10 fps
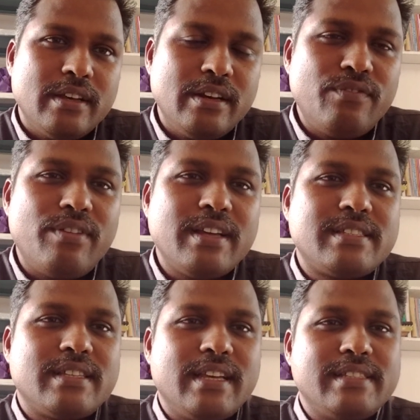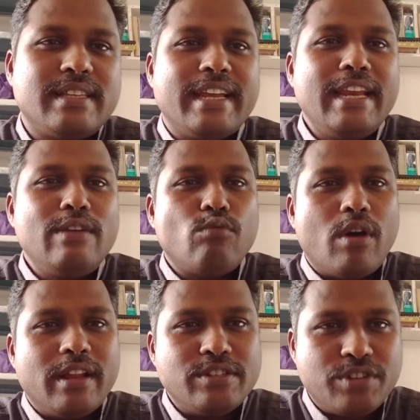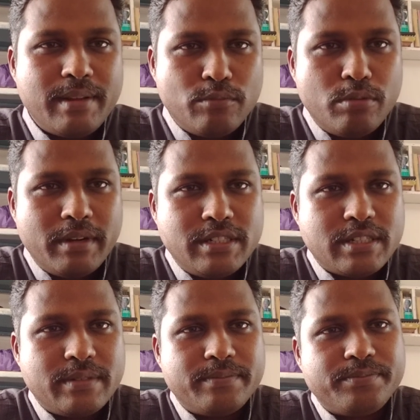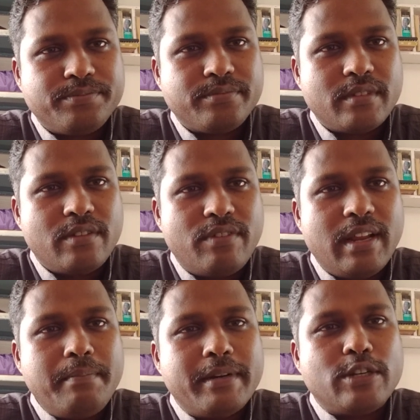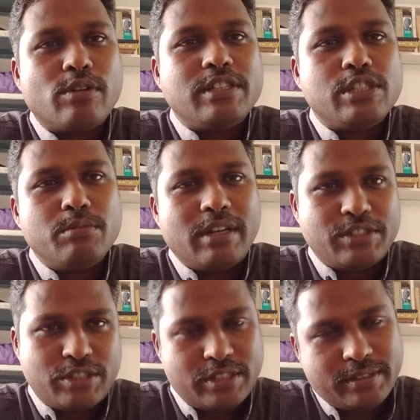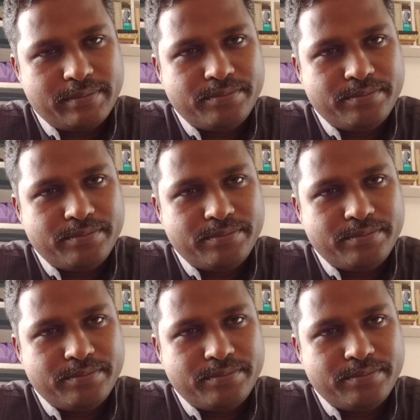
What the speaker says: Reflex is an involuntary movement for a particular stimulus.